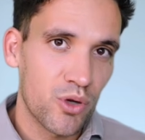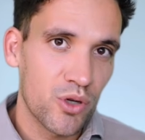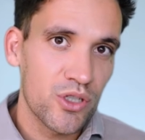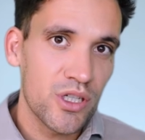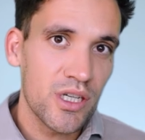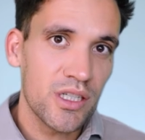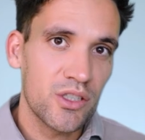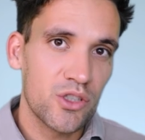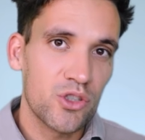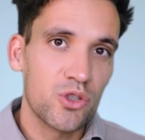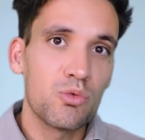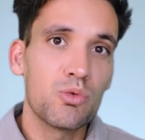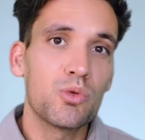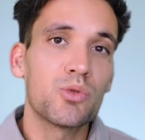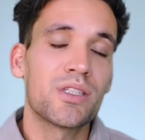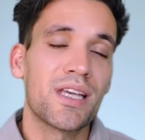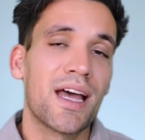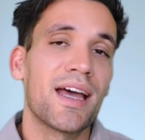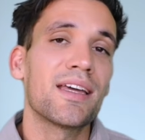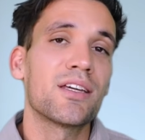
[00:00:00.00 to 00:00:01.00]
project, you
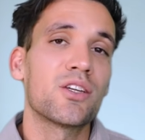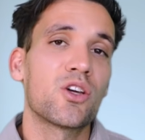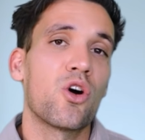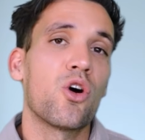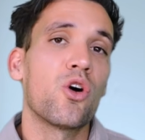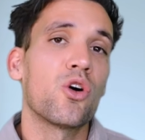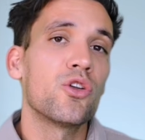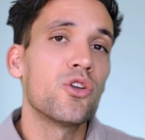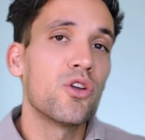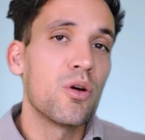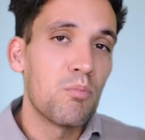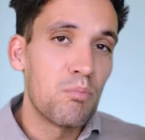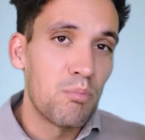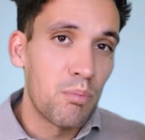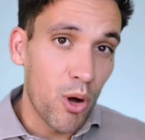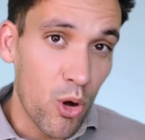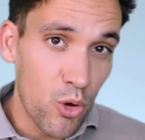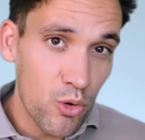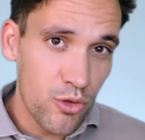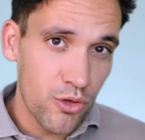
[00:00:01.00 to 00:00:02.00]
will take on
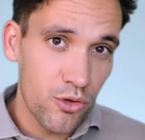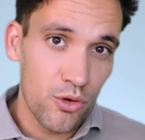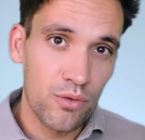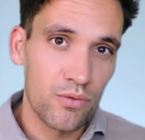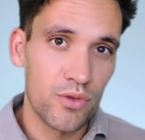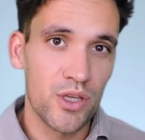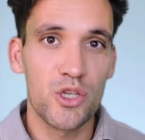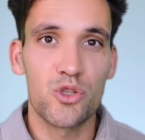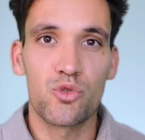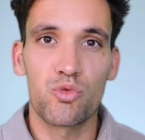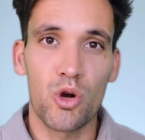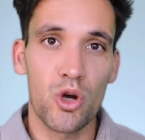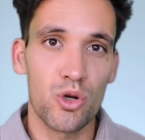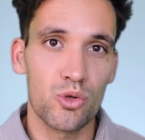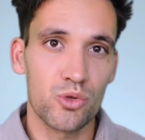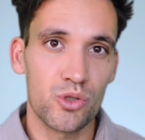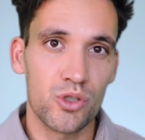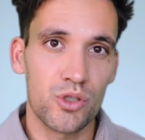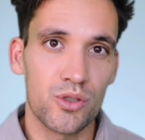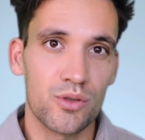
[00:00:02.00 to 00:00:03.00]
both of these
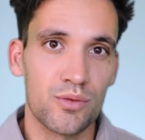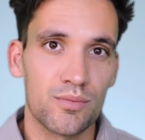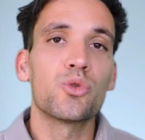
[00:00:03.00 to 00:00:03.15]
roles.